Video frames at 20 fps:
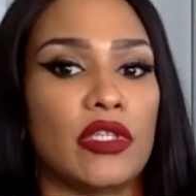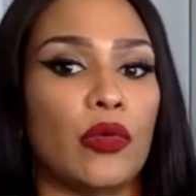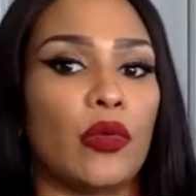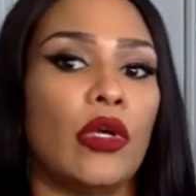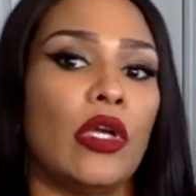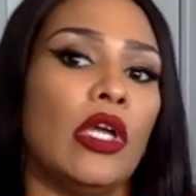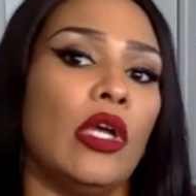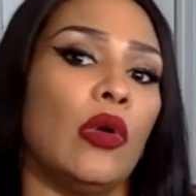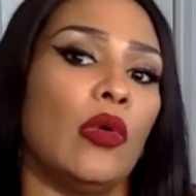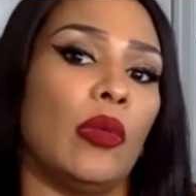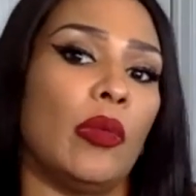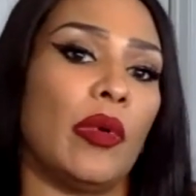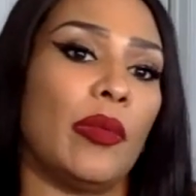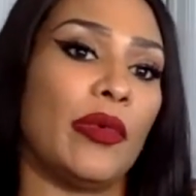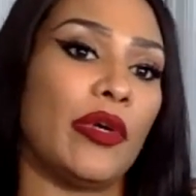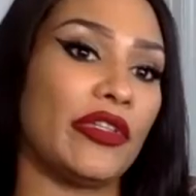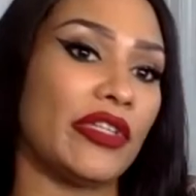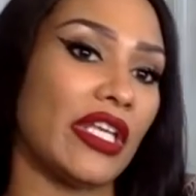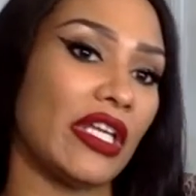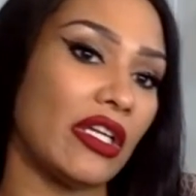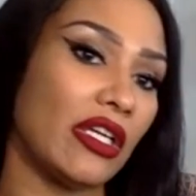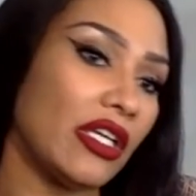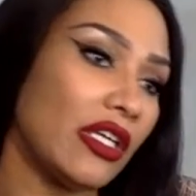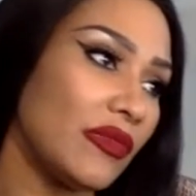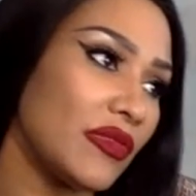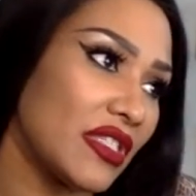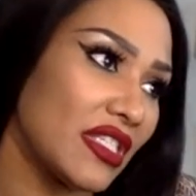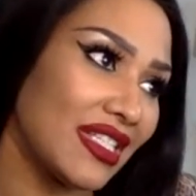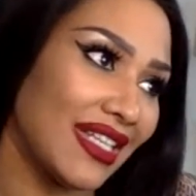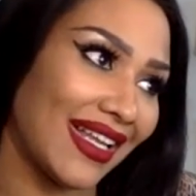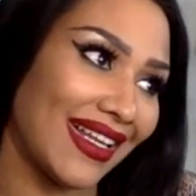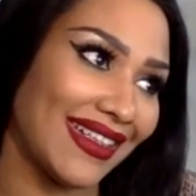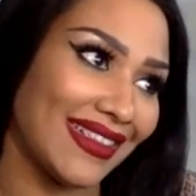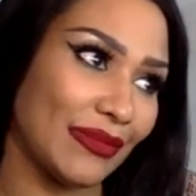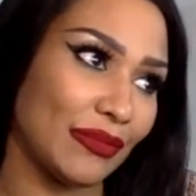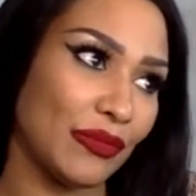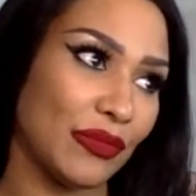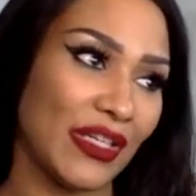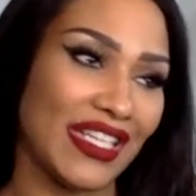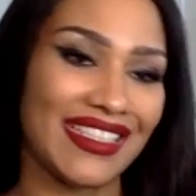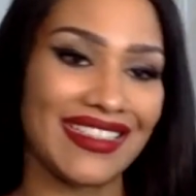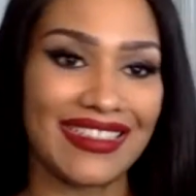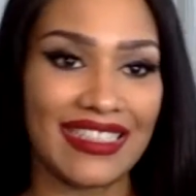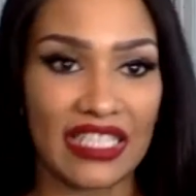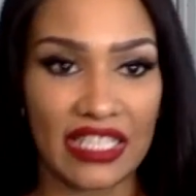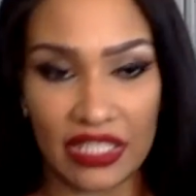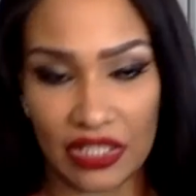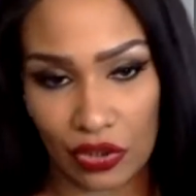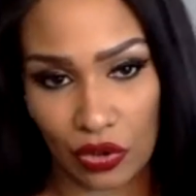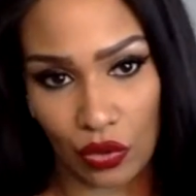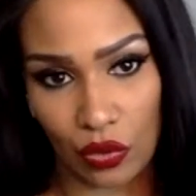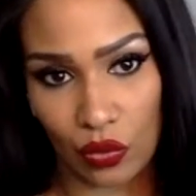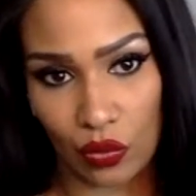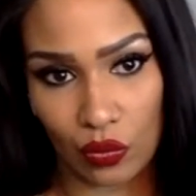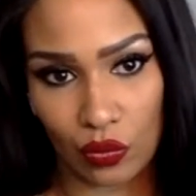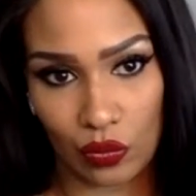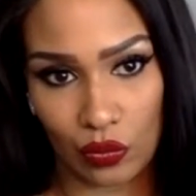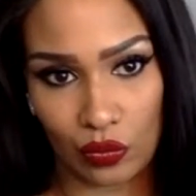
So when my birthday comes, it's not a big deal.